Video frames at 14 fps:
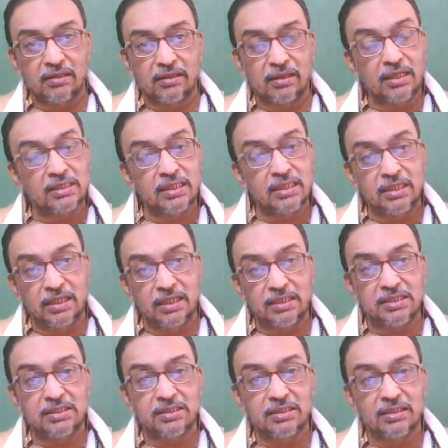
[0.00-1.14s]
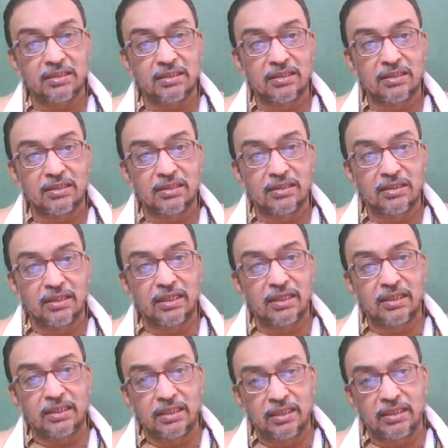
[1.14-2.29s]
They said yes, they
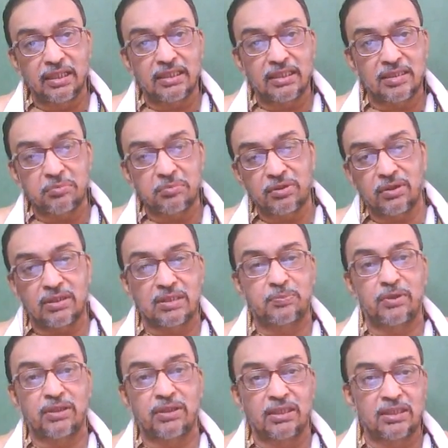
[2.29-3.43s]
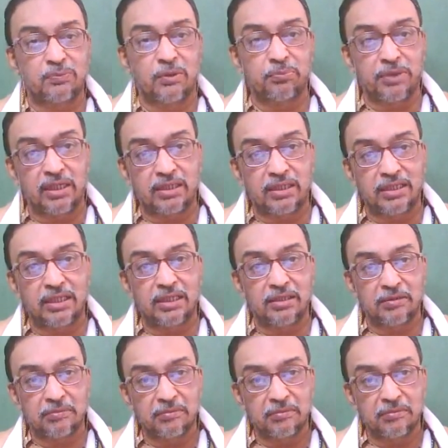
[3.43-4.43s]
did get some correspondence from party A,